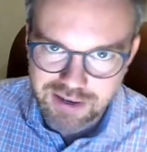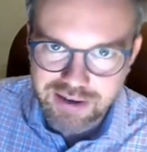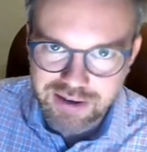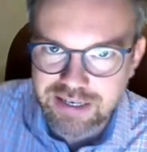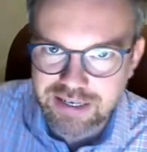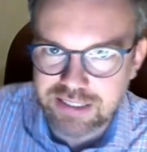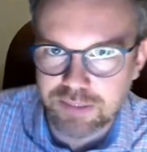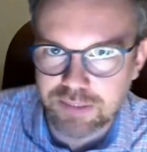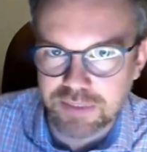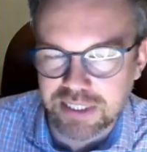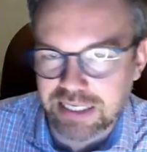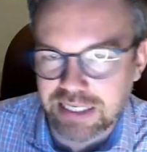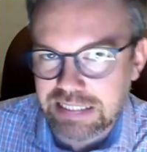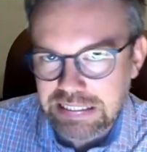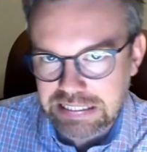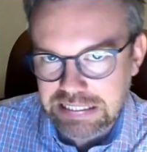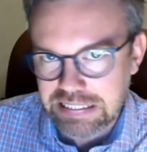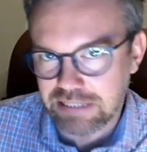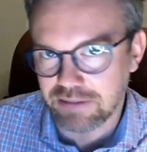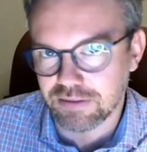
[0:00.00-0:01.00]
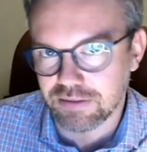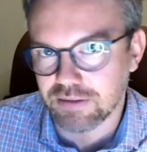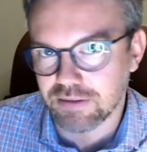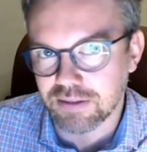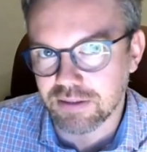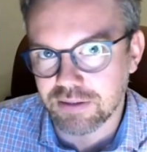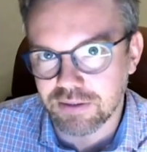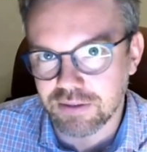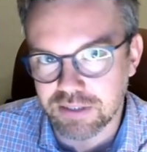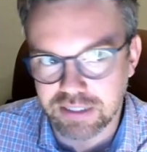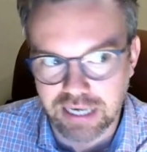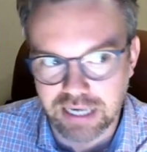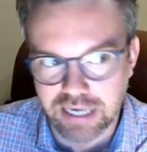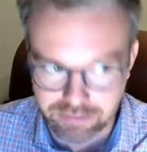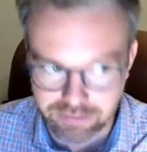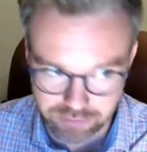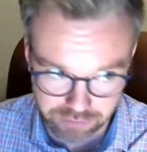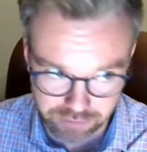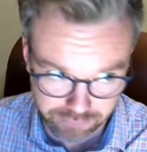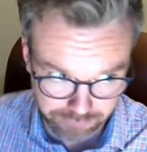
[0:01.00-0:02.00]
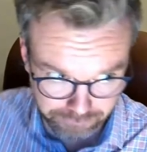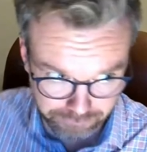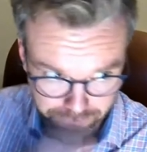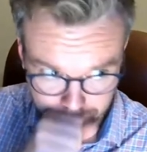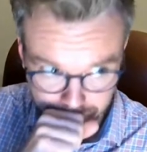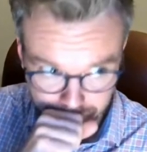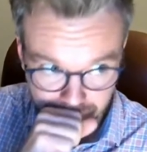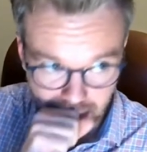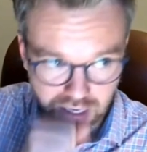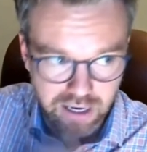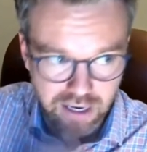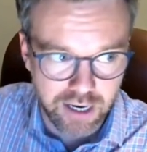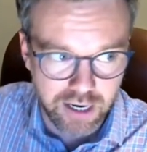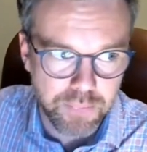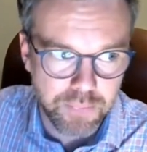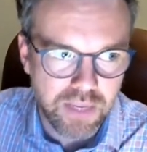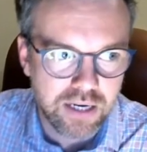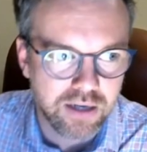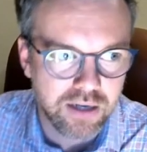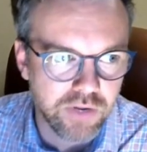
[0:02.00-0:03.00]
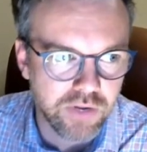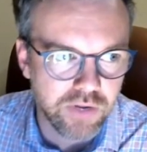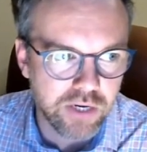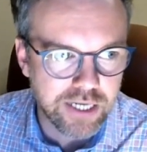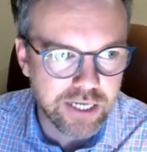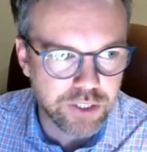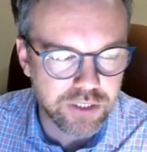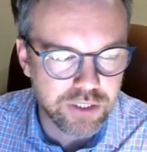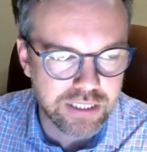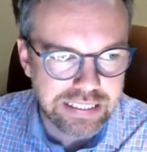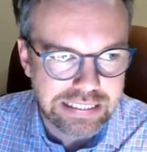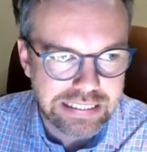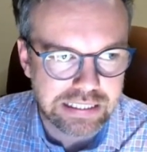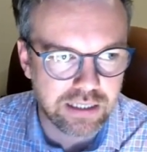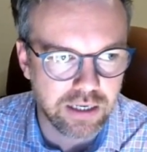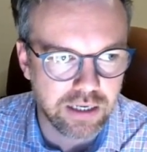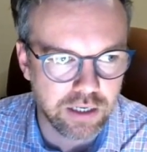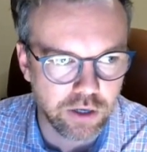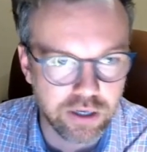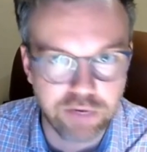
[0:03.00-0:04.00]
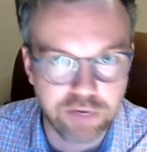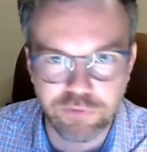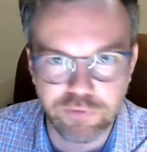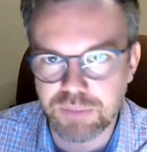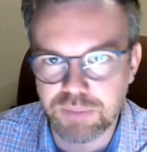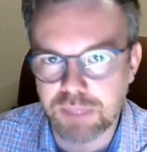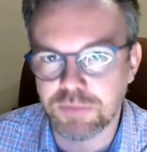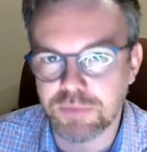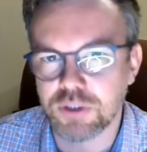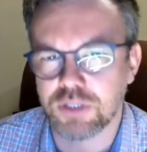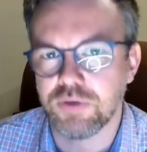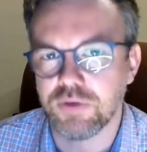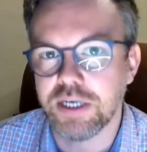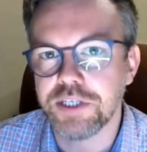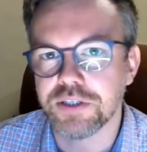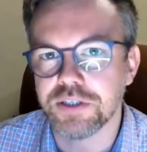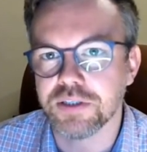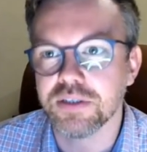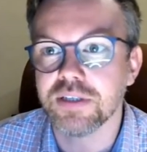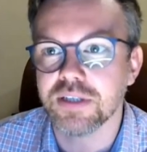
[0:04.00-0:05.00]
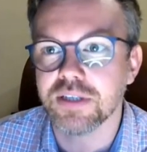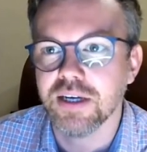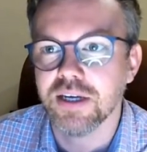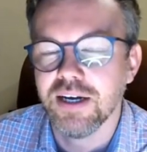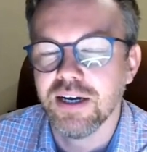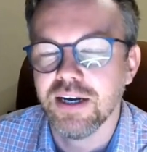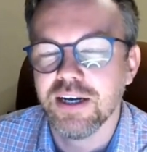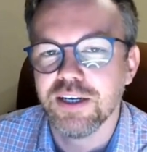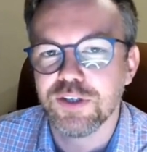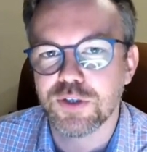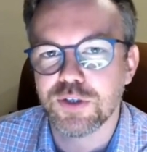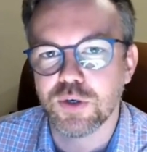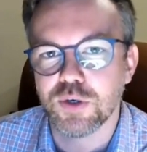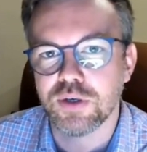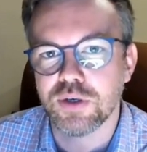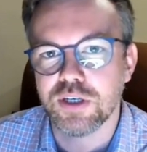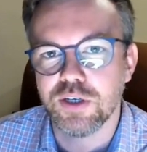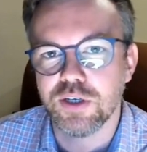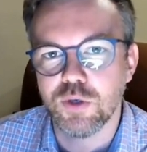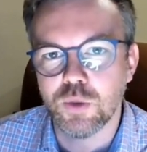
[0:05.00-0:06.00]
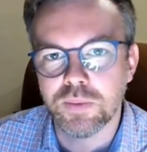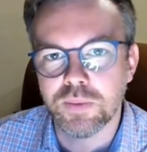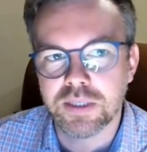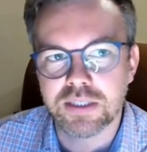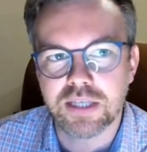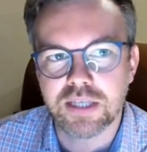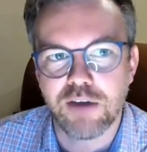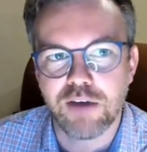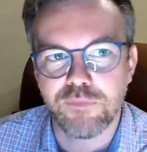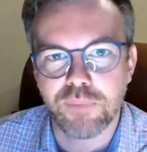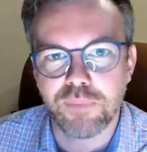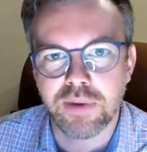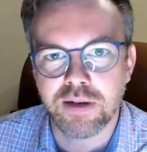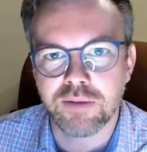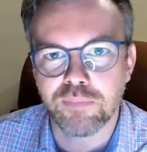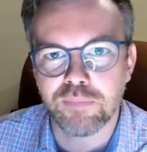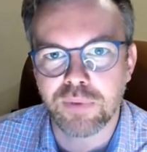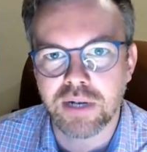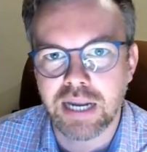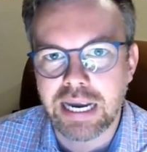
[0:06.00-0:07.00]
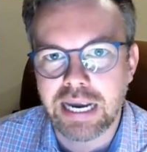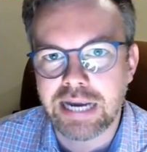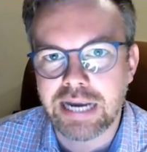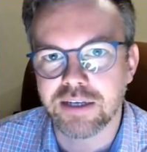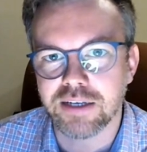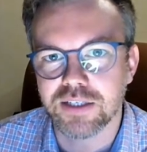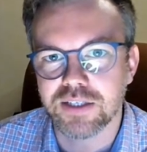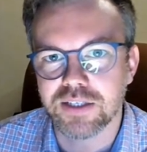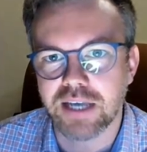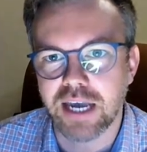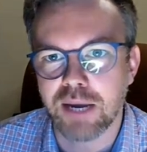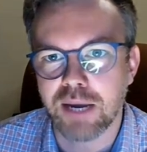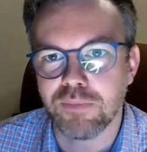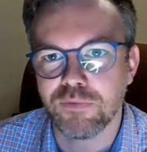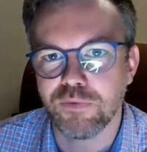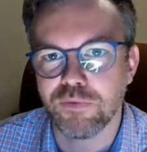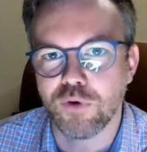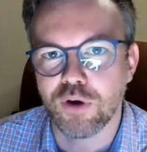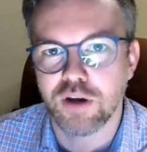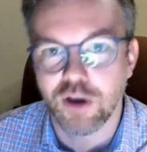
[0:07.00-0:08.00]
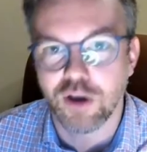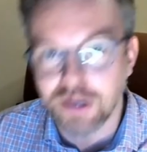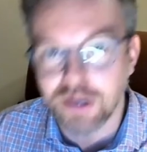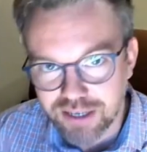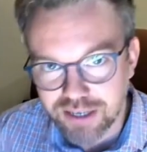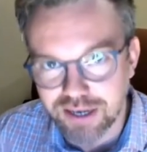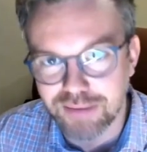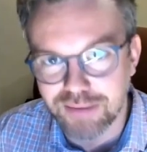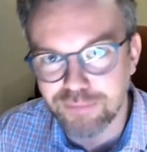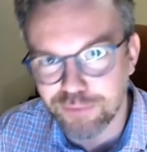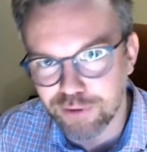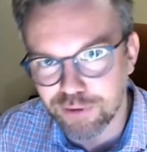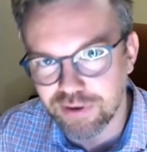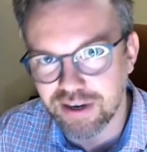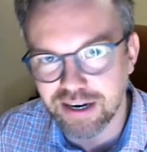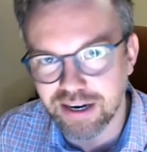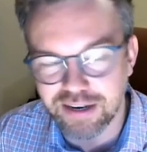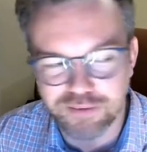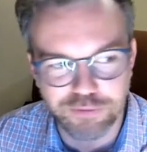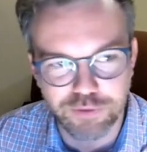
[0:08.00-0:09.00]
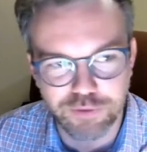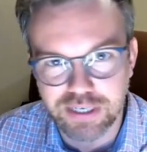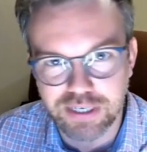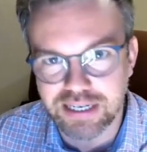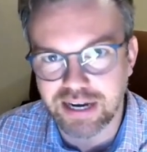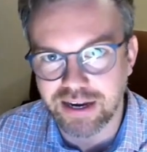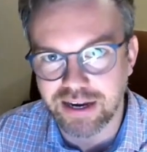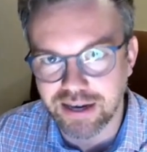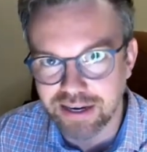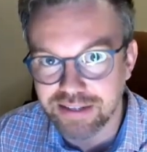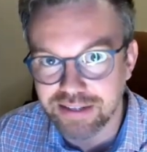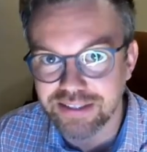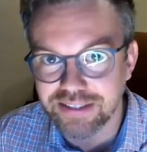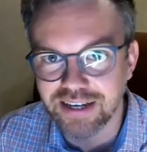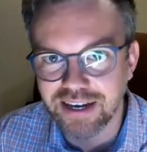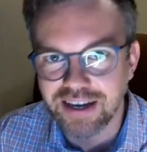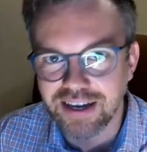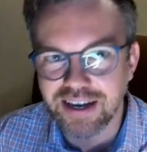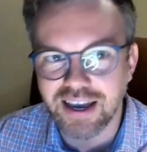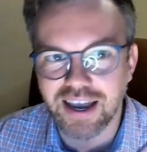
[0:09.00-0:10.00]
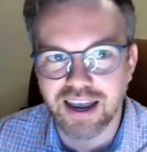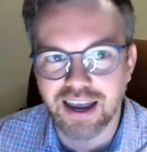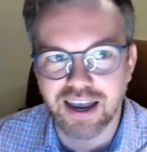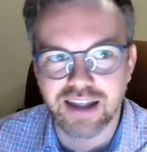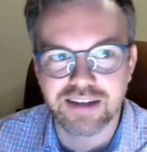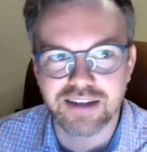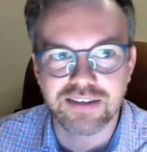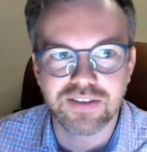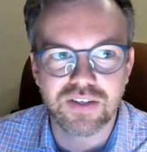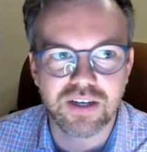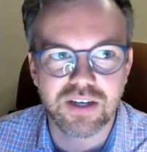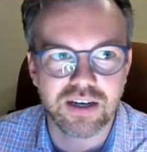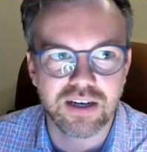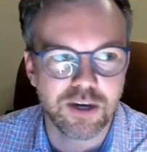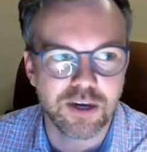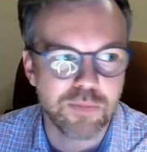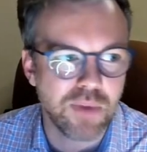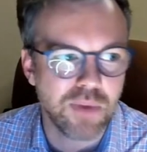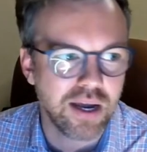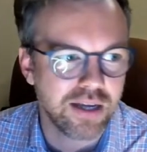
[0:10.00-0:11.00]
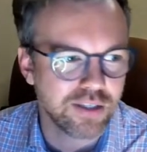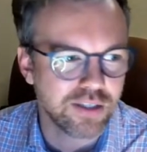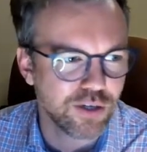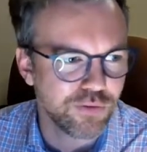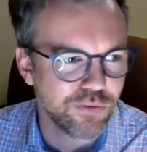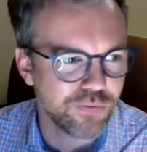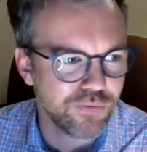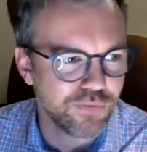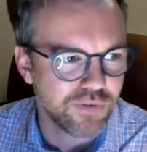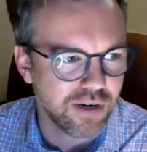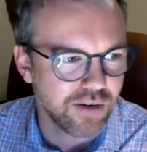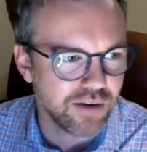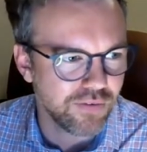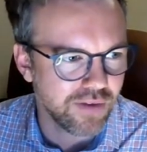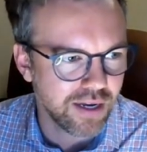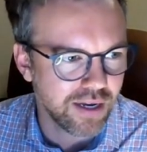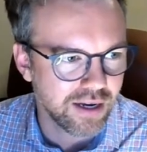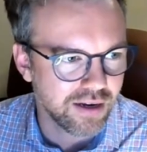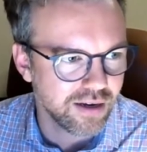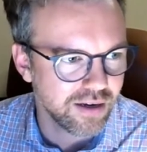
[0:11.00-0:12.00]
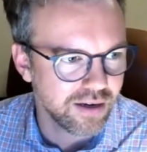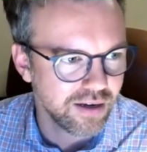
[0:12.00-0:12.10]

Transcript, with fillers: items and entities to learn to interact with. Um, another direction is uh, learning from demonstrations. So humans have been playing this game for a long time, for like three decades. And um, as of, I think,